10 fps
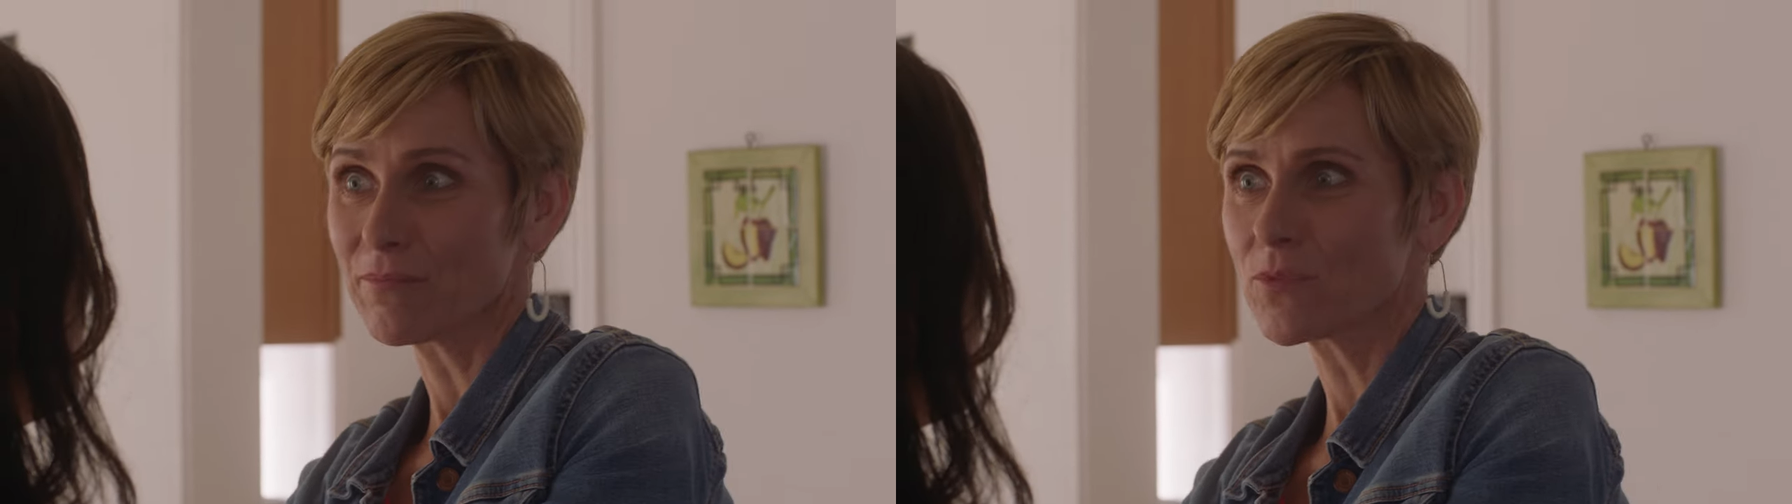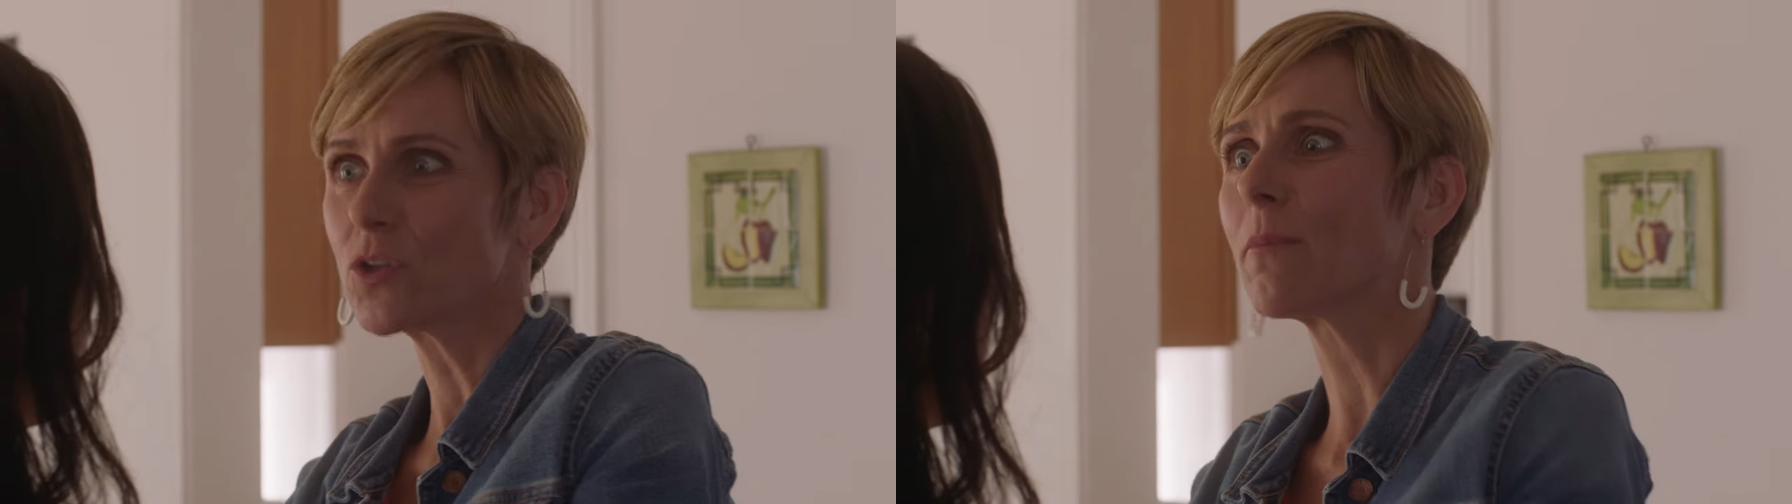
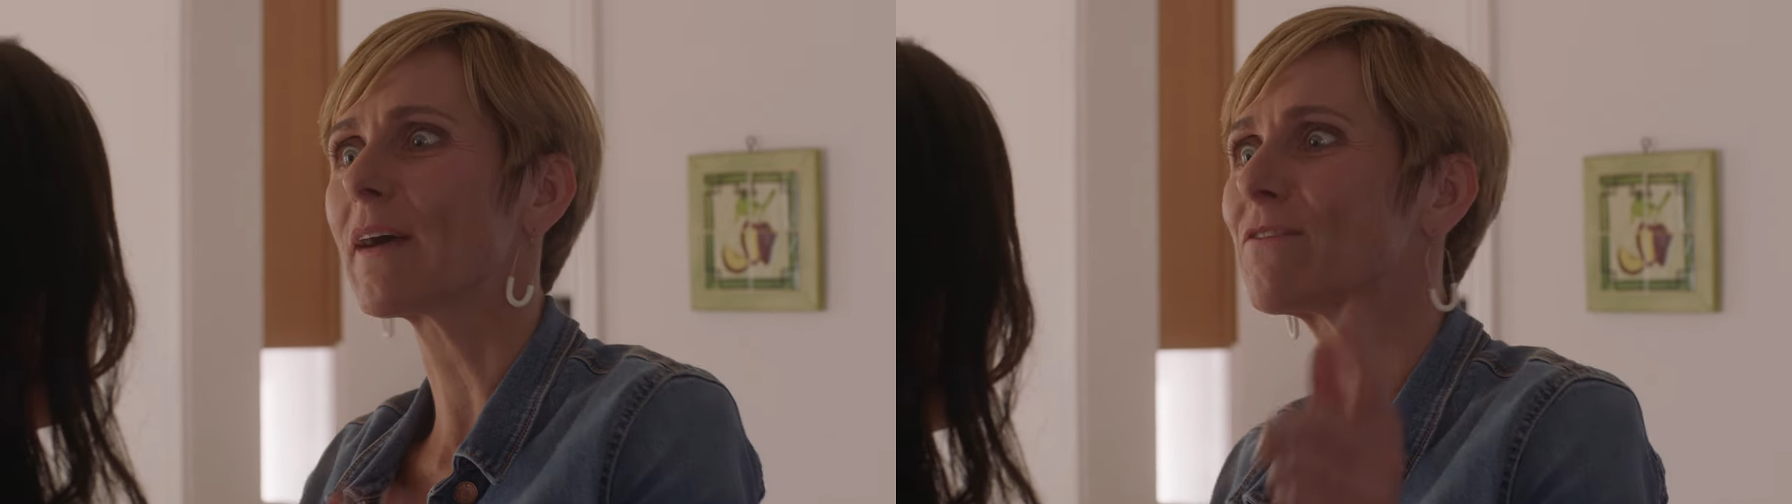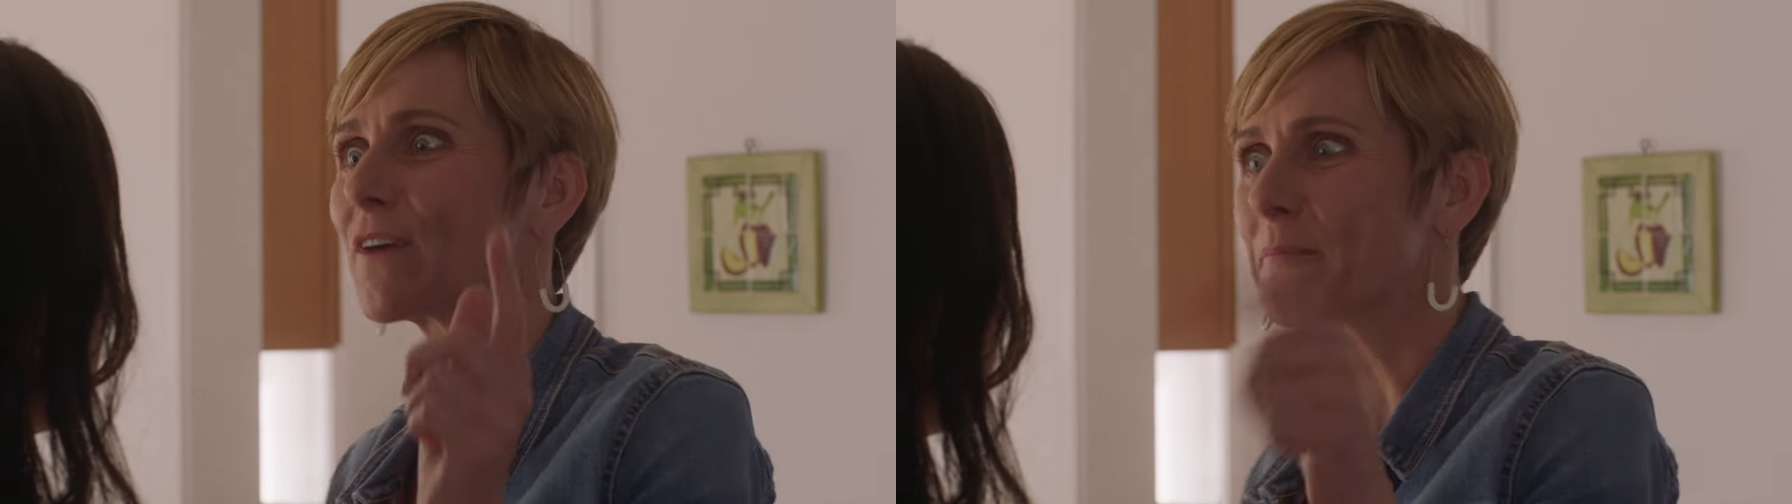You know,
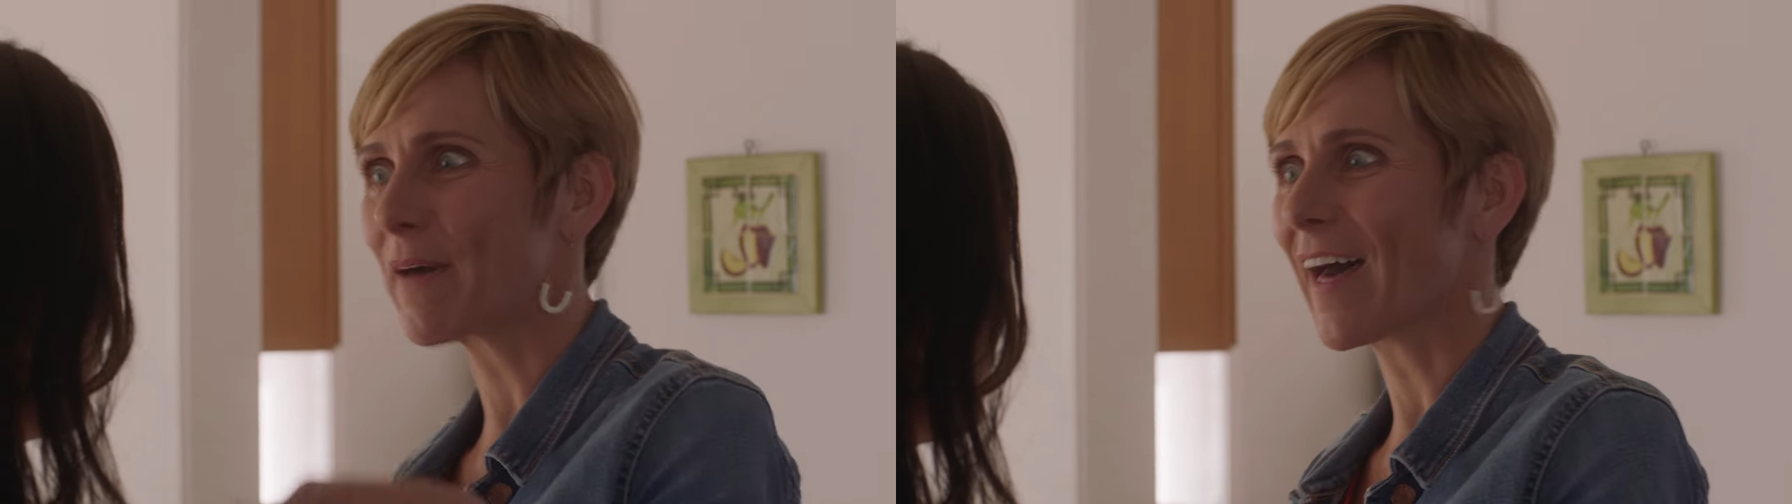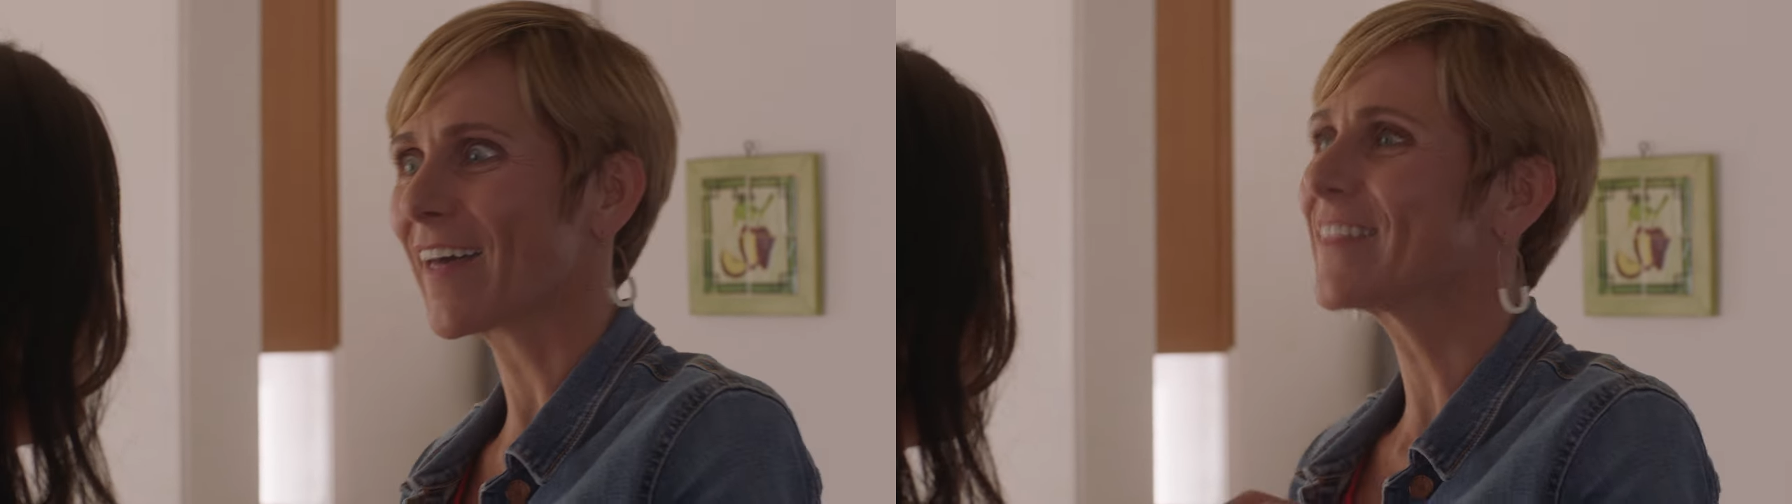my friend
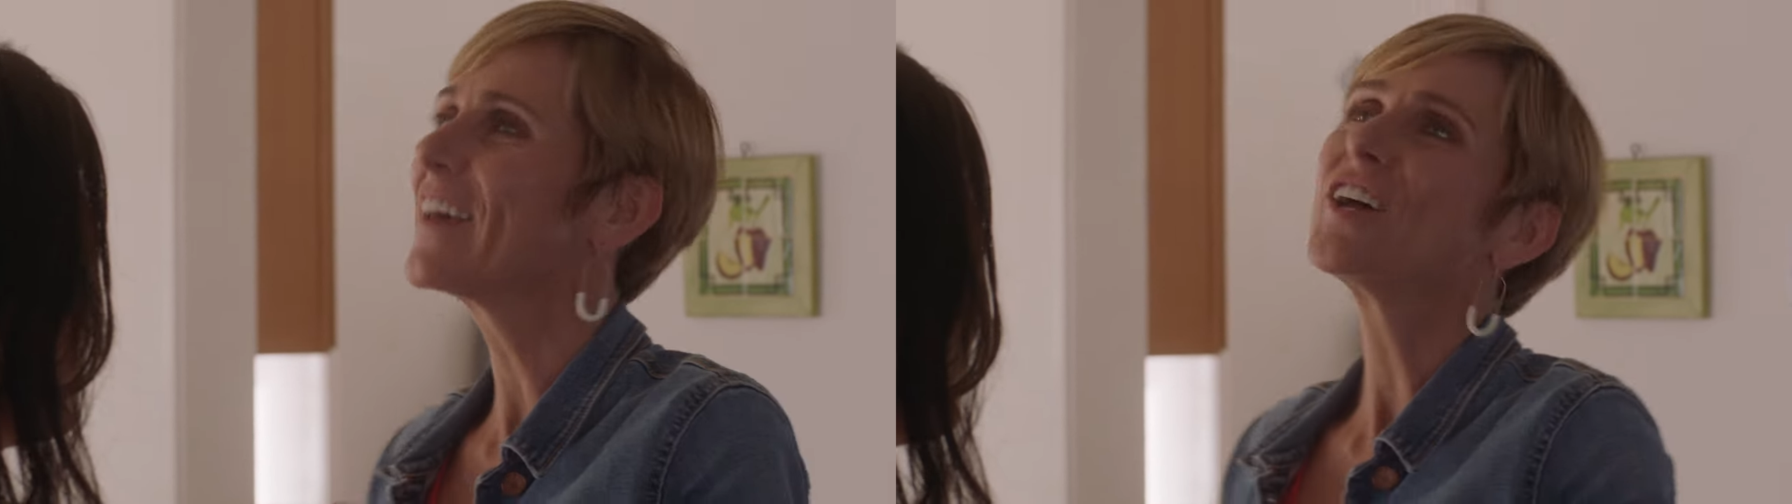Beth,